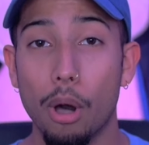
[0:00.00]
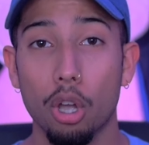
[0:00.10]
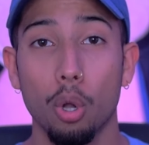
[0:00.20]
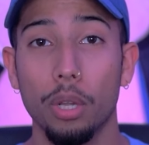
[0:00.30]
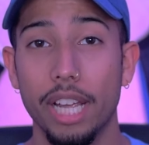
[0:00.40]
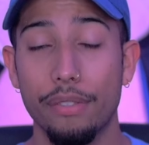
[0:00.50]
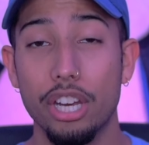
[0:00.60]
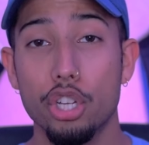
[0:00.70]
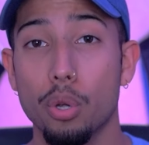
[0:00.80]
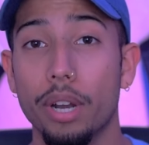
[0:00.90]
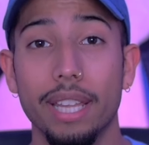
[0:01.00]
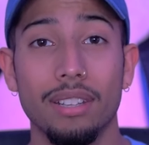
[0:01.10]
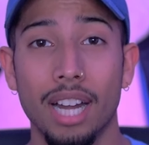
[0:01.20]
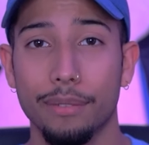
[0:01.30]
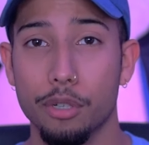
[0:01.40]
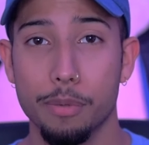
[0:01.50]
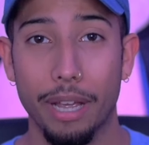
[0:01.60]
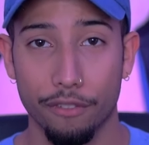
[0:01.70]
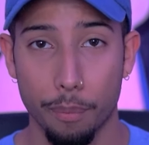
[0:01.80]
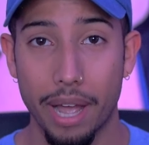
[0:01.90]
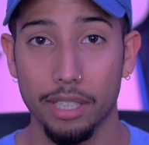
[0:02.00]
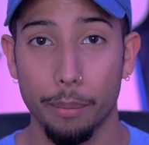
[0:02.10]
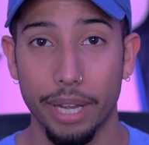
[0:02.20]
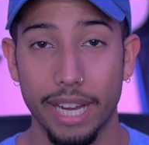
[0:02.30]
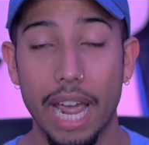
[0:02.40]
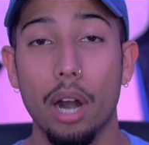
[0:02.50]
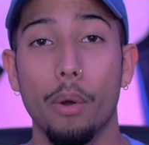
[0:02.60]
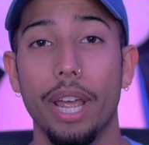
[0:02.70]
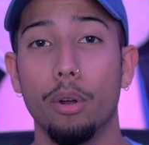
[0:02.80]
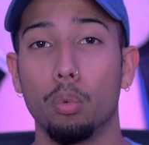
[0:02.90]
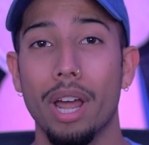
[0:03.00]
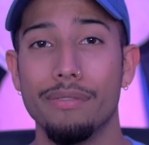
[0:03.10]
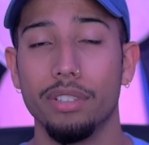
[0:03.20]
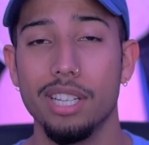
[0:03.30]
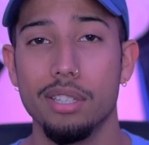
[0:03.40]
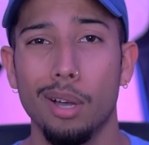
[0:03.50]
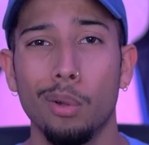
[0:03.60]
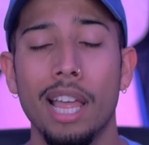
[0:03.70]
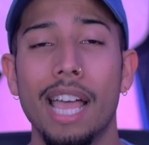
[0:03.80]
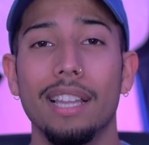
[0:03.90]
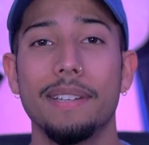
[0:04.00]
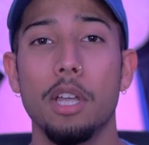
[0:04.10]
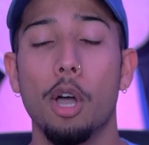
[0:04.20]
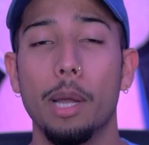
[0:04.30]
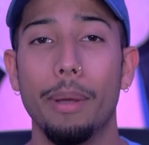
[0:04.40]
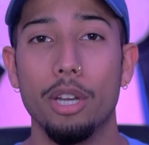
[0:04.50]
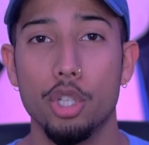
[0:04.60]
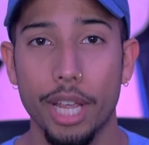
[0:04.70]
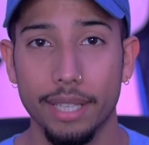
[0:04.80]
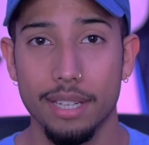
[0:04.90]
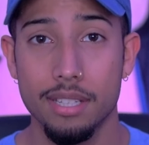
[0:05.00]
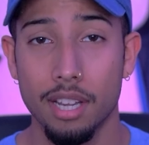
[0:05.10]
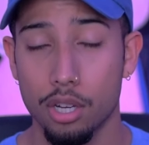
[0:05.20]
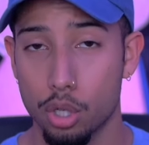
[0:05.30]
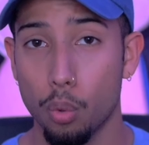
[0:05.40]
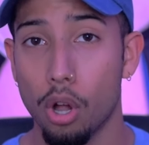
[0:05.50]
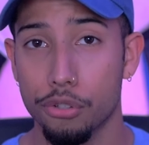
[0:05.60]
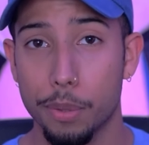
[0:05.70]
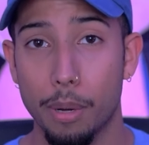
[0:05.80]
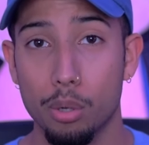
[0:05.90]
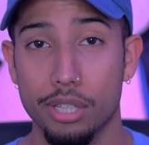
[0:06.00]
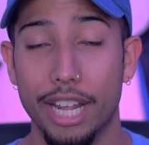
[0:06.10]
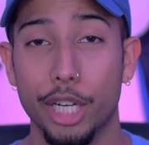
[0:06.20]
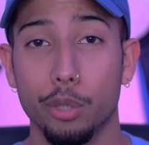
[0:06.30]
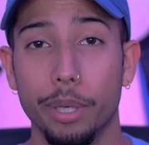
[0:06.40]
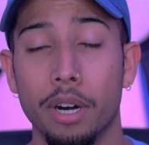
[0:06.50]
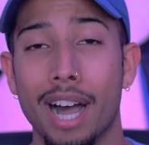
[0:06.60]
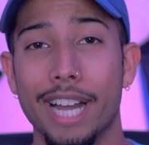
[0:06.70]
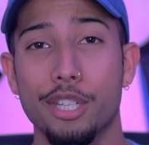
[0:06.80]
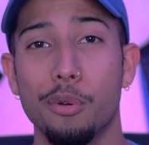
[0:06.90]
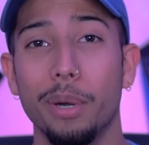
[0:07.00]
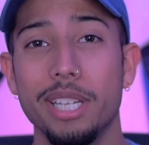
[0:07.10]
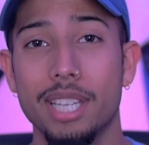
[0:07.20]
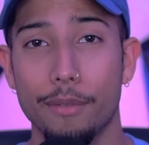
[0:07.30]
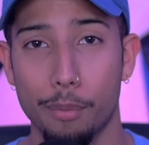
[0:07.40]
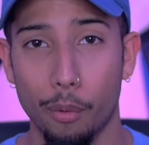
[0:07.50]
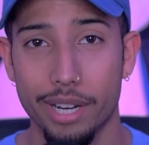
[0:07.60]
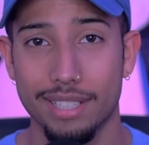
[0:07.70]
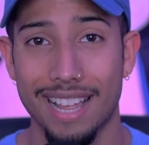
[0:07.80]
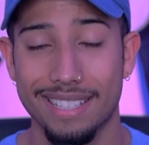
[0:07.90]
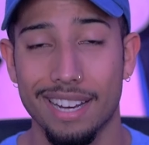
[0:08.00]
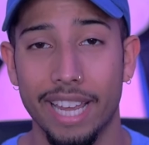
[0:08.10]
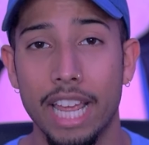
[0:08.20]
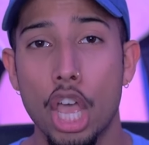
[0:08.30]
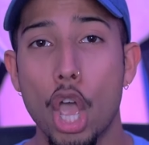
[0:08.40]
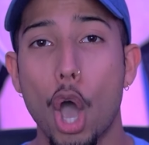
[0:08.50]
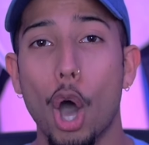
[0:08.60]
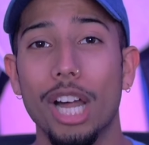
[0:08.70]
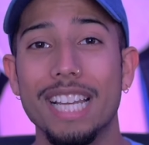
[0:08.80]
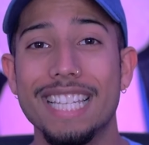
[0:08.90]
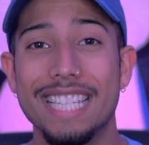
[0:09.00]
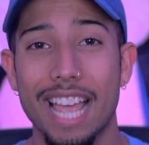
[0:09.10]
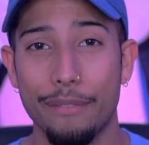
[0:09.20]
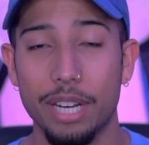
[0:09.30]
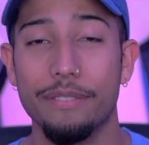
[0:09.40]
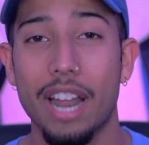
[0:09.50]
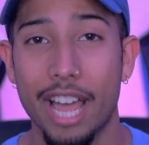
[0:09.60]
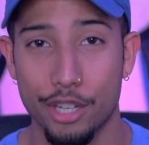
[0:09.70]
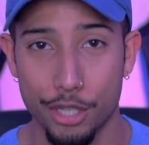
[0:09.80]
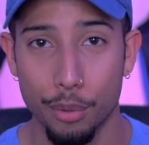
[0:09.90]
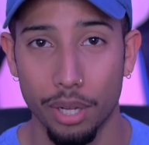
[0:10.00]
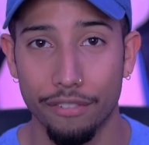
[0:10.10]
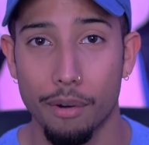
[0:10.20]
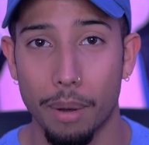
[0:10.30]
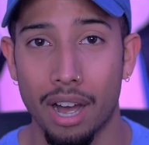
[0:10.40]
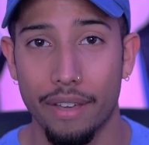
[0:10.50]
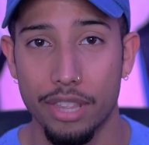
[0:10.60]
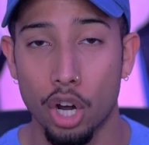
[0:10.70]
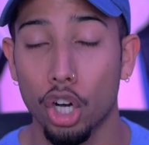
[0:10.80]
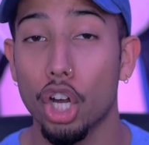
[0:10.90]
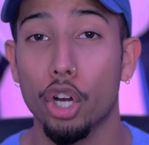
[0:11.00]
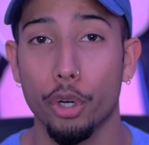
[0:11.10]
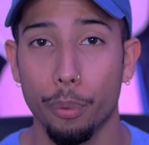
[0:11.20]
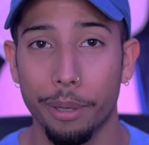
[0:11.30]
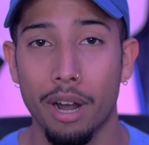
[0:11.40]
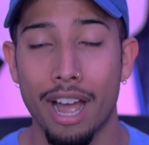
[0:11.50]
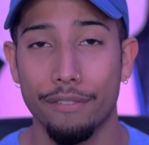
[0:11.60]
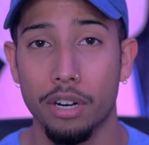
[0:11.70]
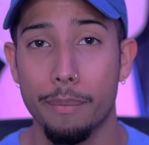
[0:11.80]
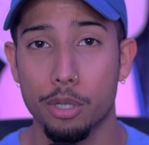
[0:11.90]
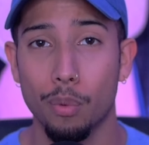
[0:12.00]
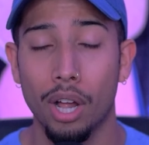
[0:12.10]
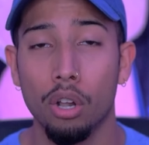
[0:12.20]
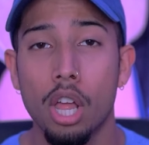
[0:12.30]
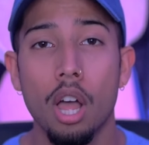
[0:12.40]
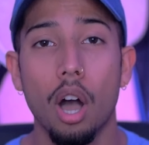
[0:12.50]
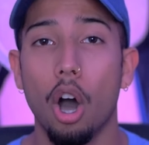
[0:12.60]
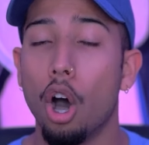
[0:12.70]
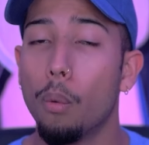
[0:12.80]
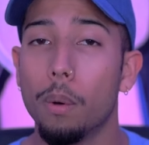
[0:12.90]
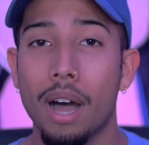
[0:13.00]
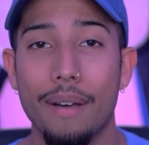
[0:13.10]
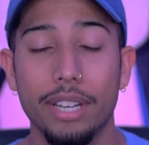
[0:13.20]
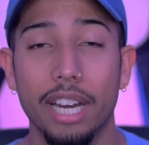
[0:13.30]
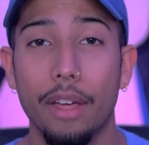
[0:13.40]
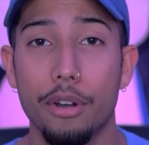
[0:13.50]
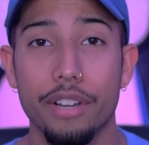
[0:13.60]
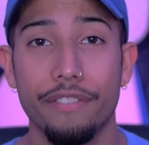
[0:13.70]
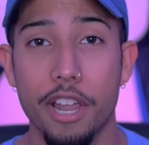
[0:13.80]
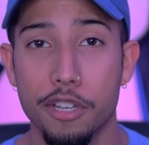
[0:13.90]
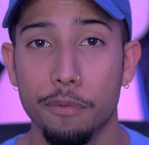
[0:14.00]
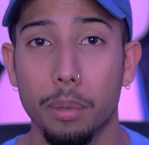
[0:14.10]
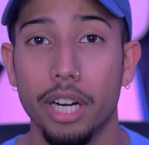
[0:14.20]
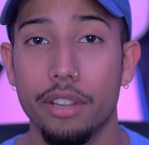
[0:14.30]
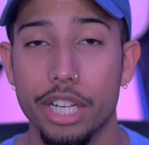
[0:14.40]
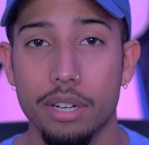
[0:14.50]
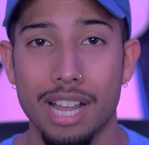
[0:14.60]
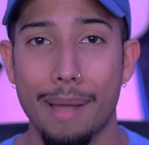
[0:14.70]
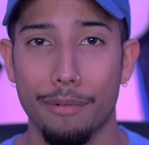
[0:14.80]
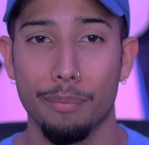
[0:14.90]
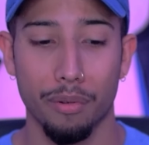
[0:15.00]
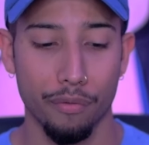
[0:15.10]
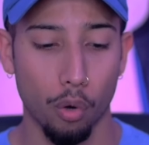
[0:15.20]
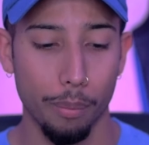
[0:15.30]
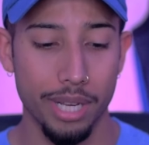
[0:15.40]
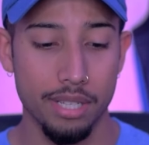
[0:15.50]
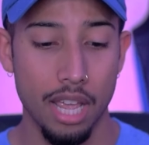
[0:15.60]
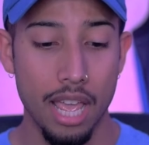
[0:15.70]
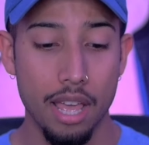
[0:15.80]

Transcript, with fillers: And while Cole Anthony showed a lot of respect for Paolo Banchero, and rightfully so, let's talk about Jalen Suggs, who also posted a career high 27 points last night on seven of nine shooting from behind the arc, a career high for him as well, all while having another defensive player of the year type of performance.